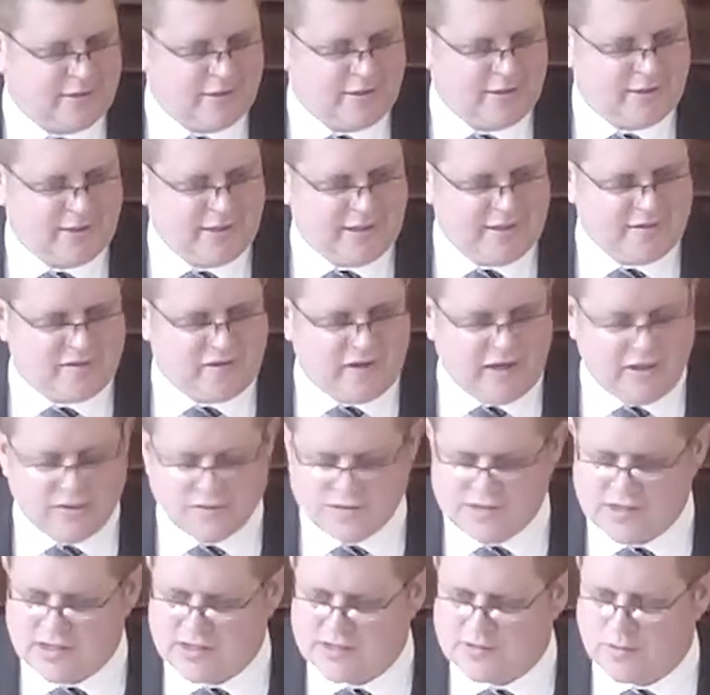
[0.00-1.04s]
He
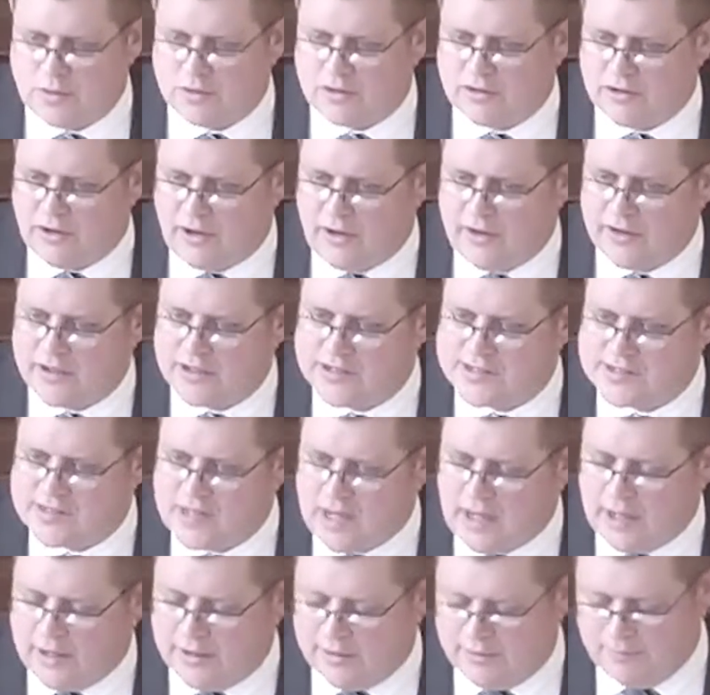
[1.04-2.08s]
tells us what God has
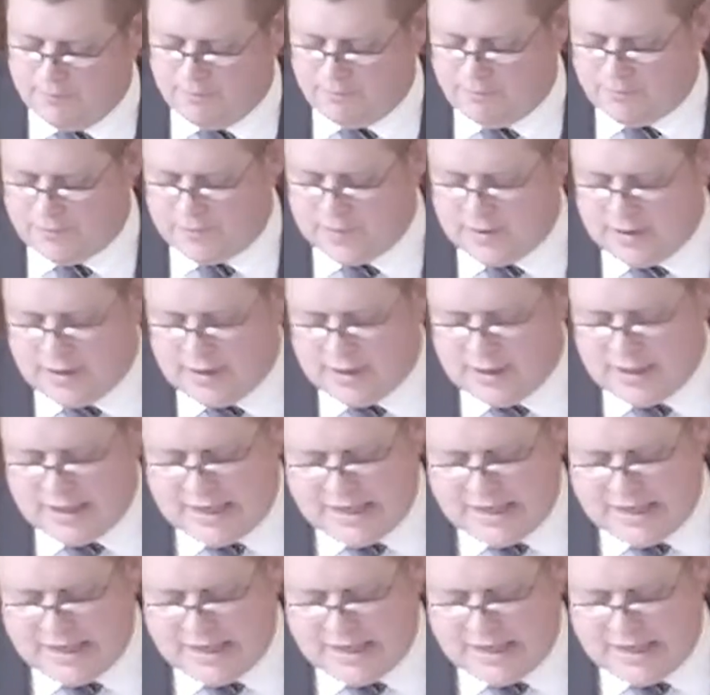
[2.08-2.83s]
done he